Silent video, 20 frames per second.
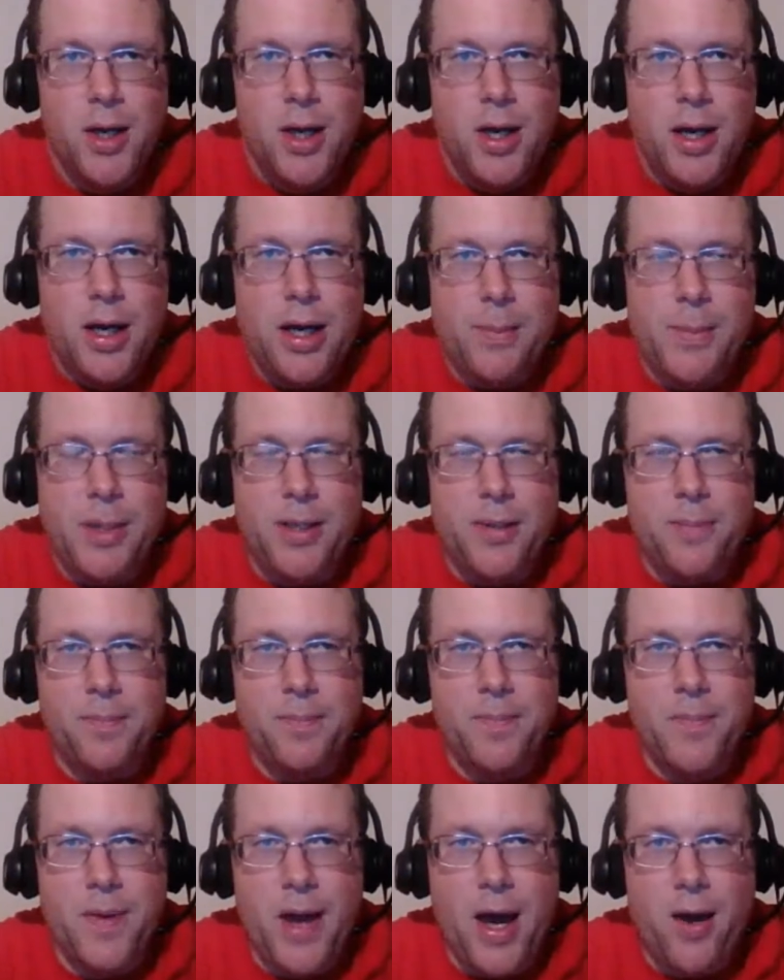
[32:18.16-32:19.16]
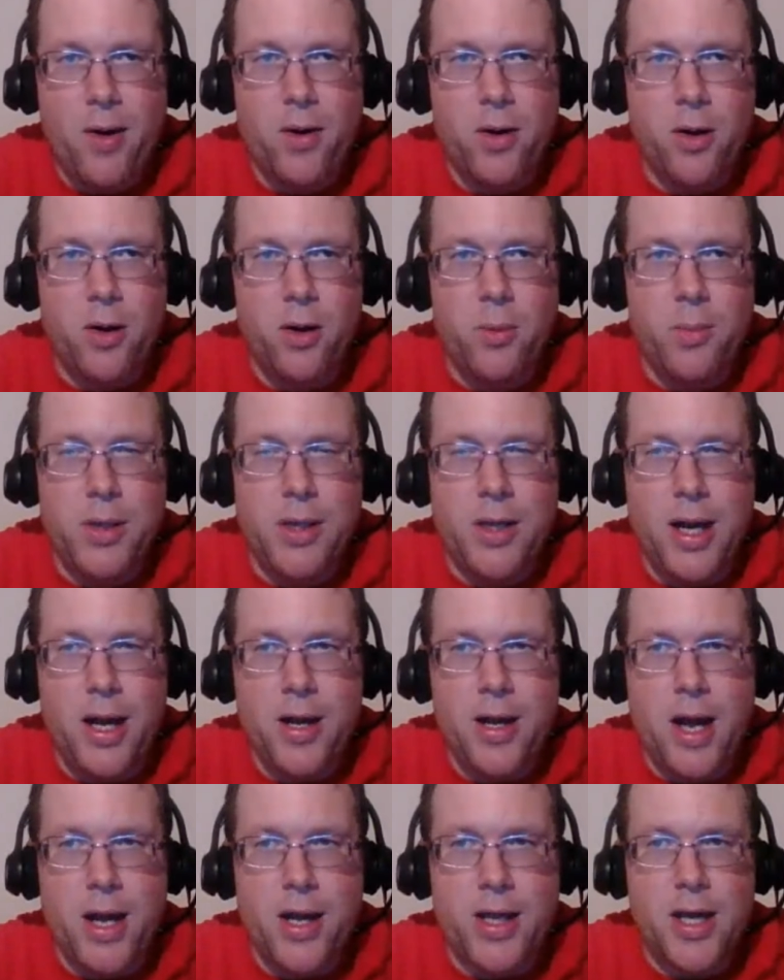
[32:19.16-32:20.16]
I mean, I don't know. I mean,
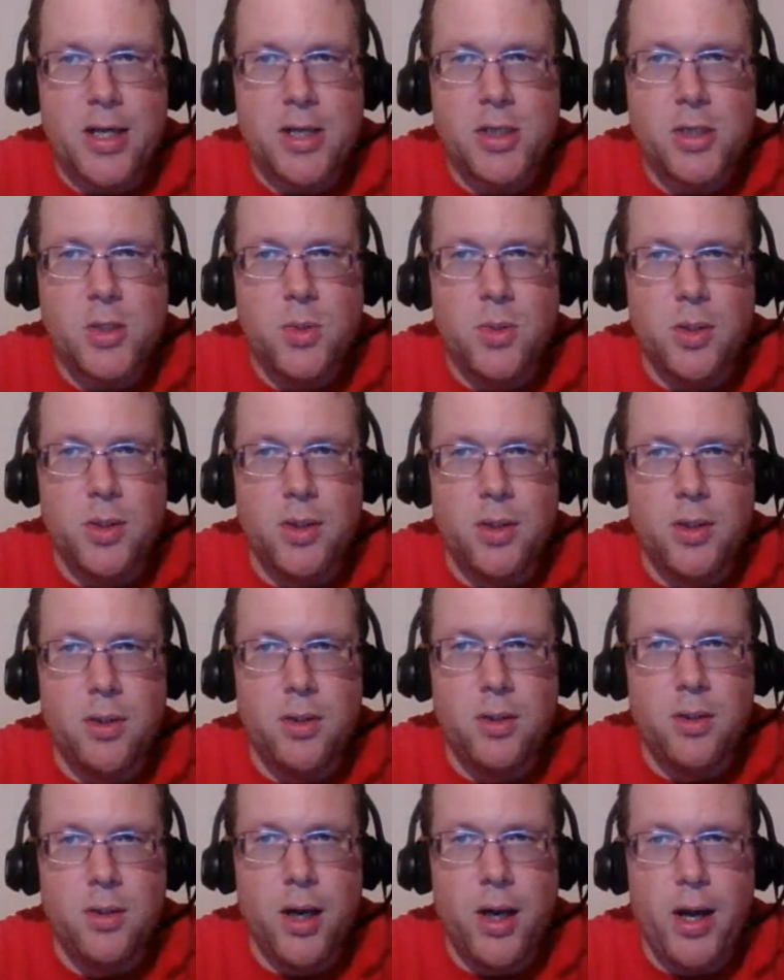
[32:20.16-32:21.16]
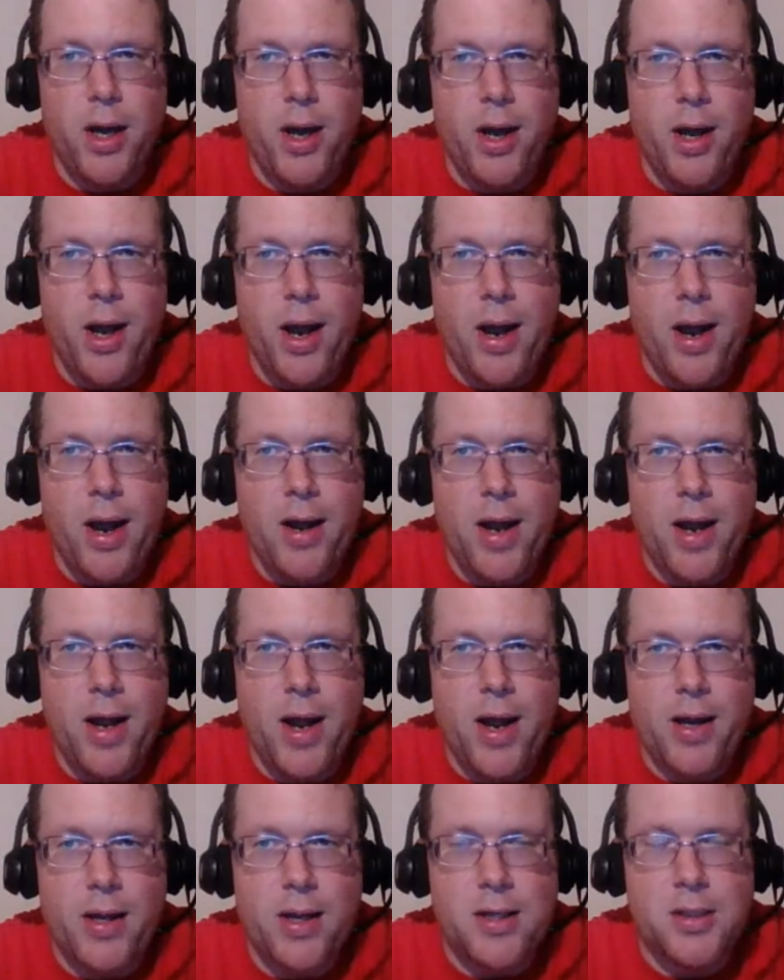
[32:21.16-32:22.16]
I guess you could,
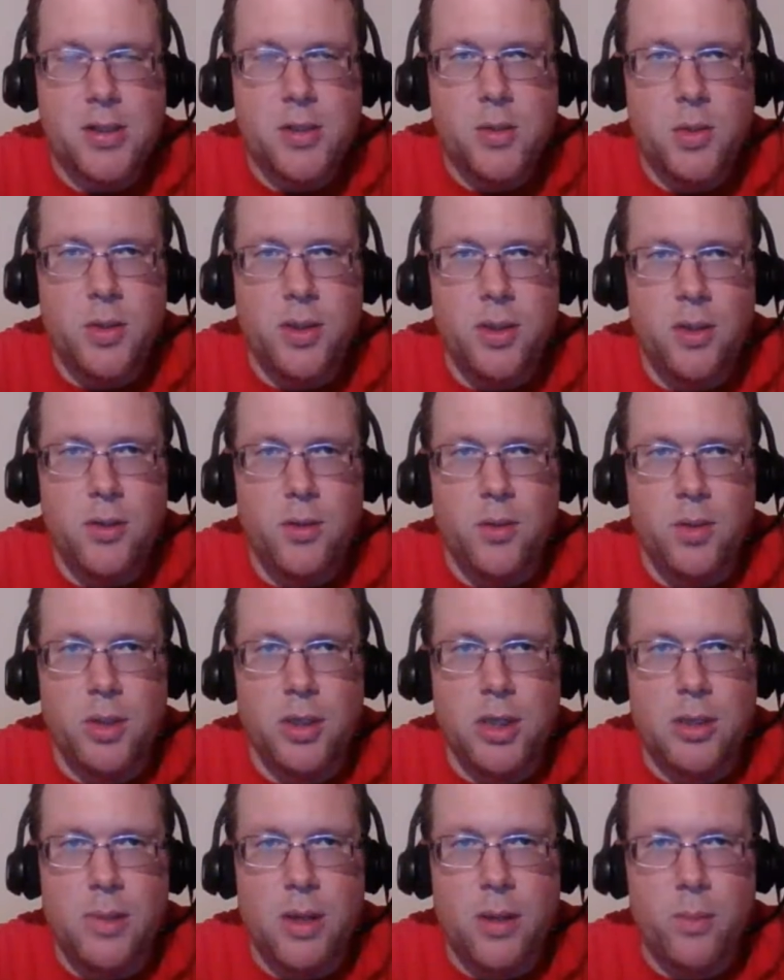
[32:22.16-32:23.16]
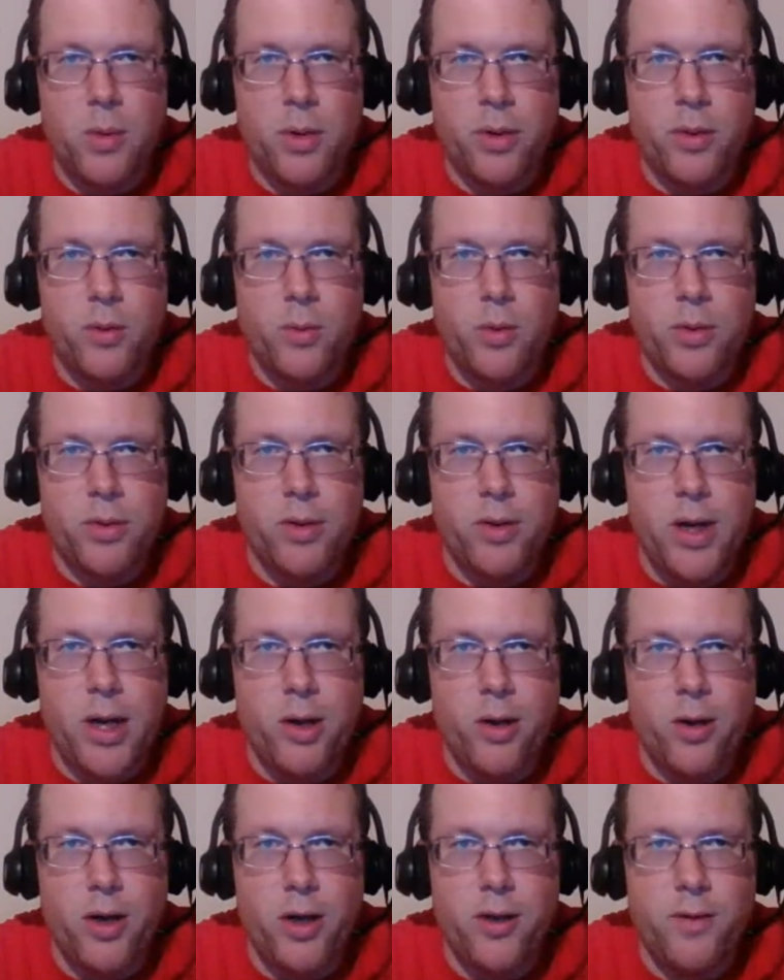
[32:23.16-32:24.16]
I guess you could come up with a
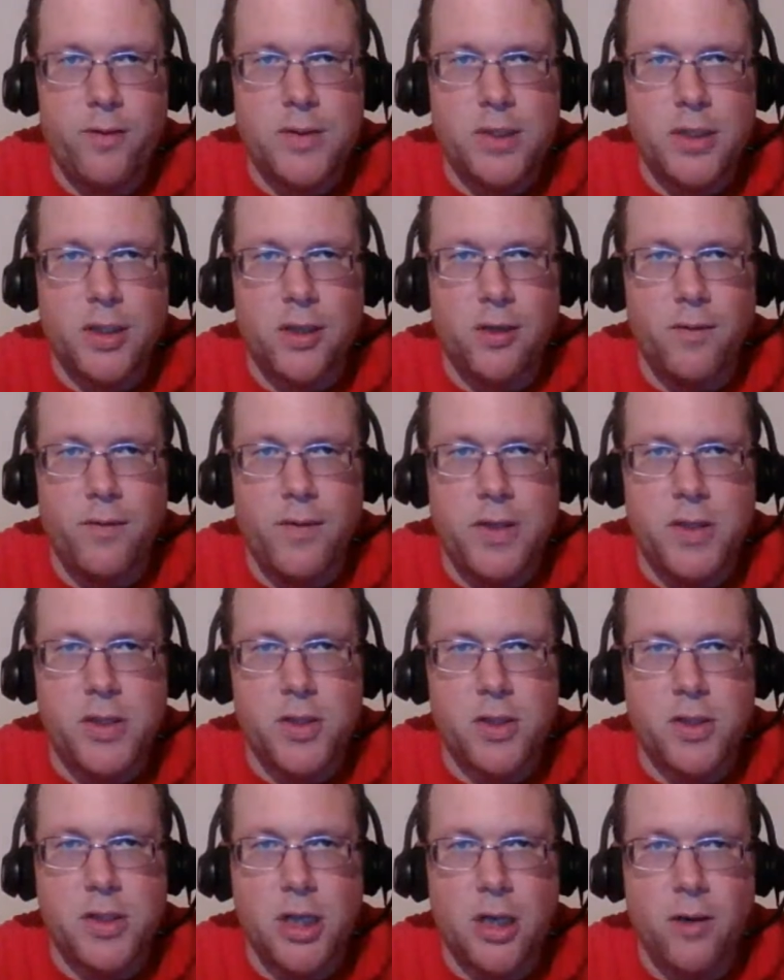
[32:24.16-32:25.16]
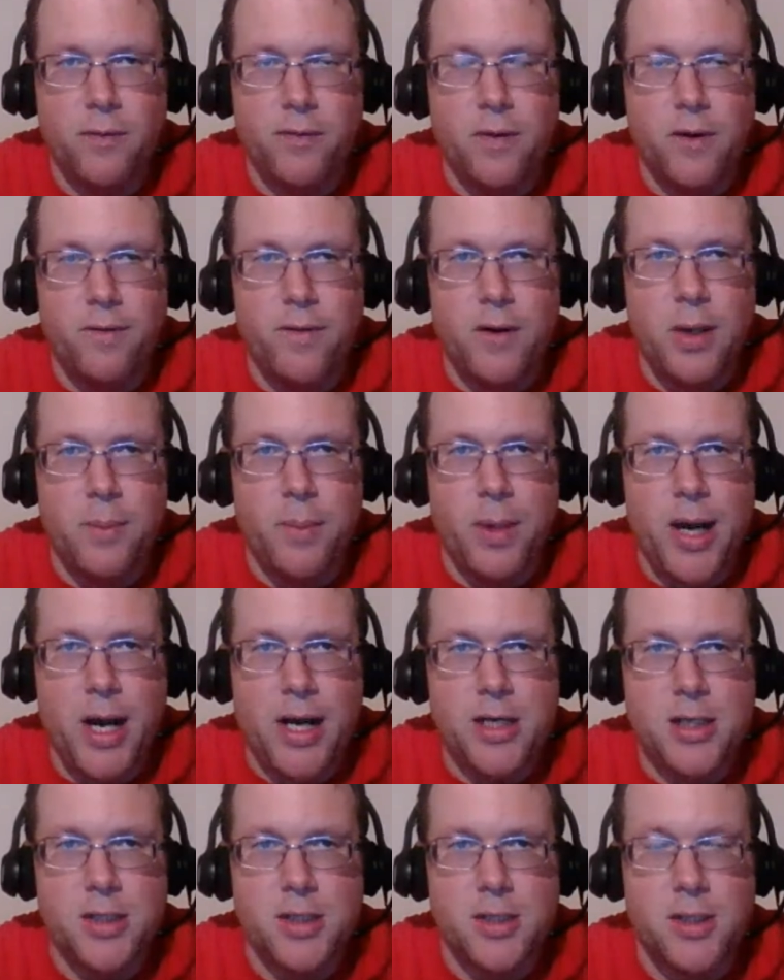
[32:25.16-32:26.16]
narrative to convince yourself of it, but I
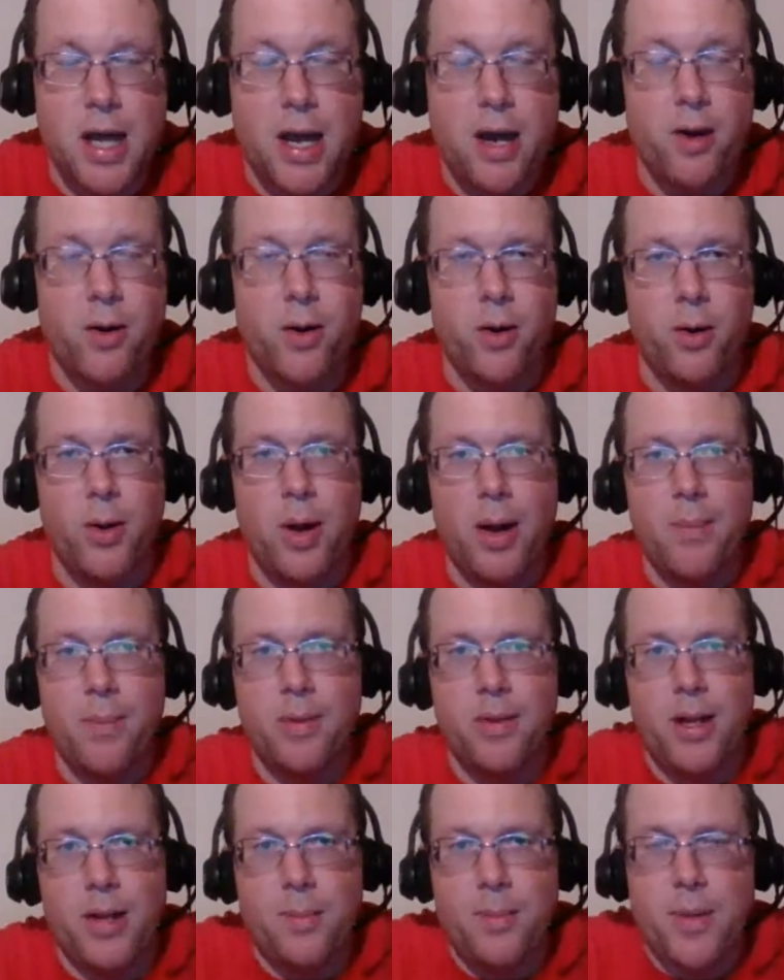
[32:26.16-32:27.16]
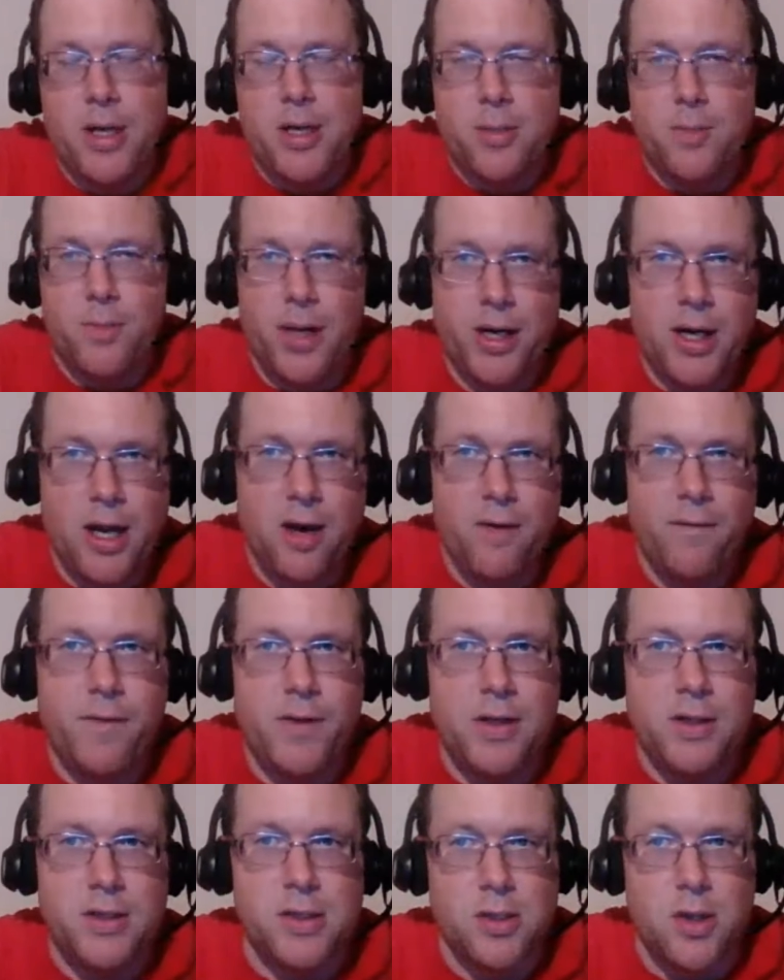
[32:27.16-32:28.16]
don't know. I'm like my
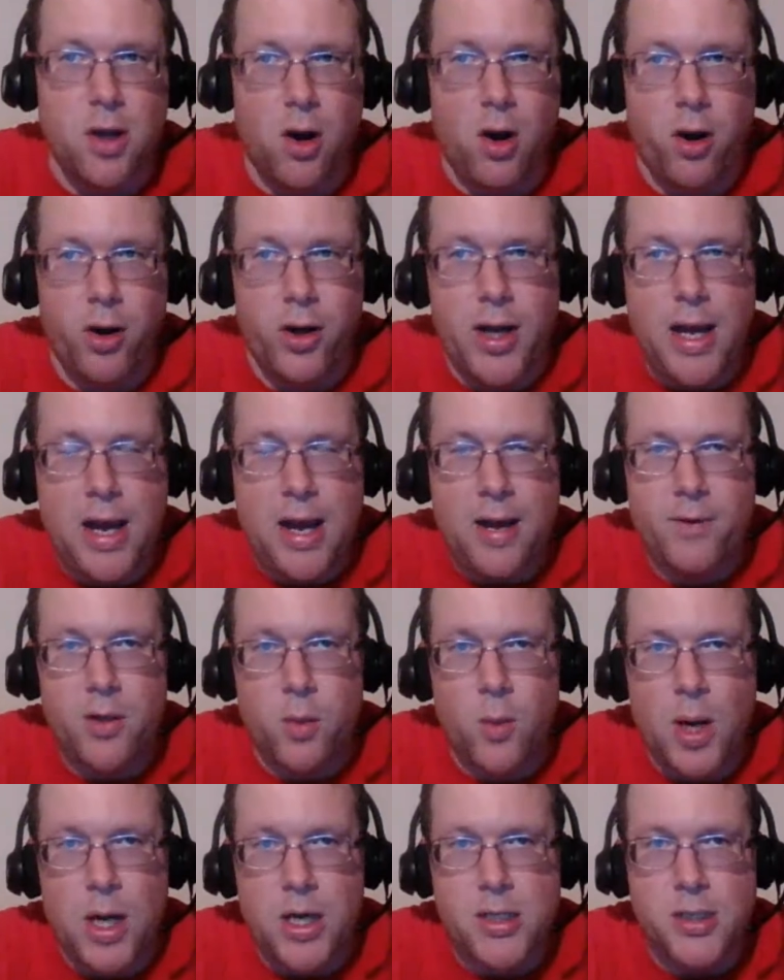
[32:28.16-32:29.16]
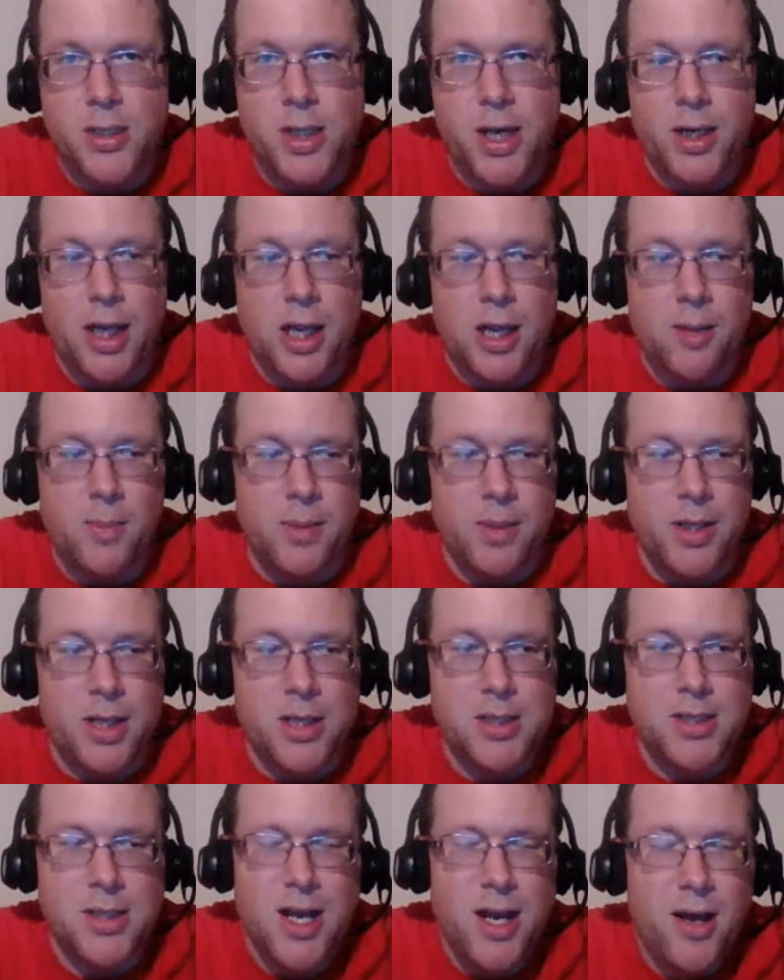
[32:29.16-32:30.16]
confidence is gone after watching that game, and
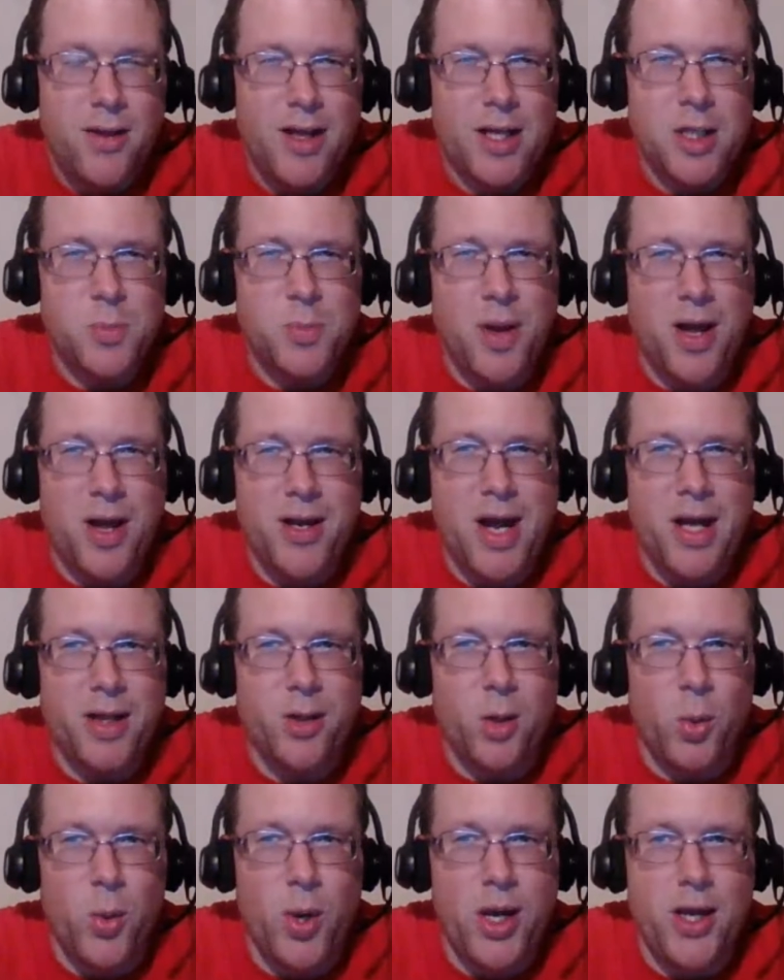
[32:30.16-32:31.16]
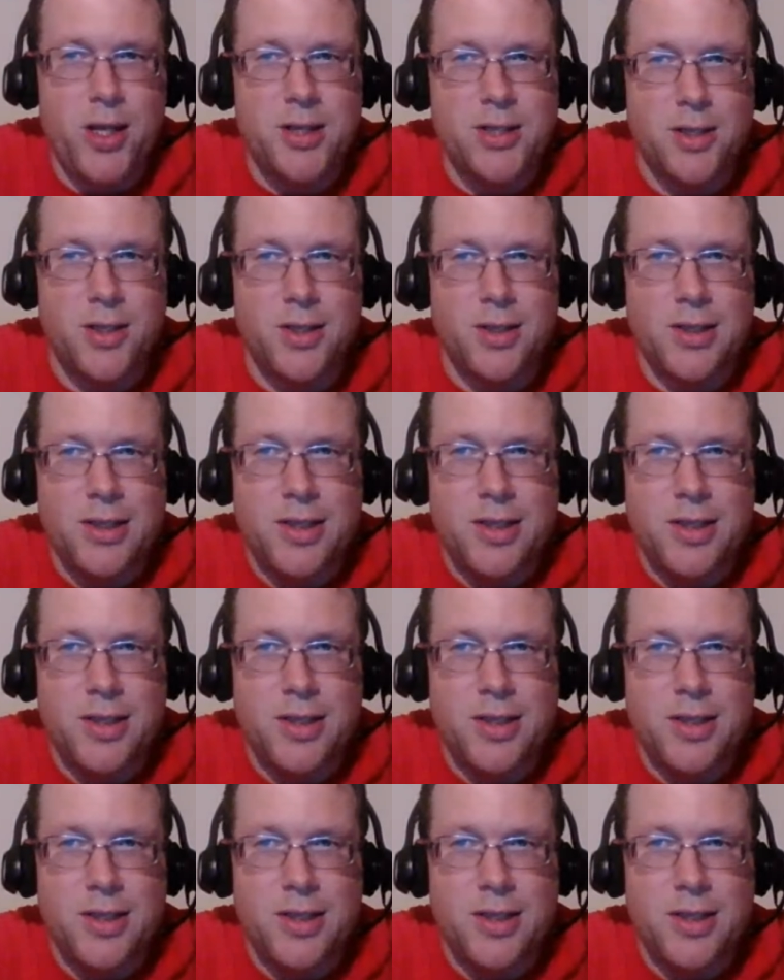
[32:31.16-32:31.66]
that's probably not the way to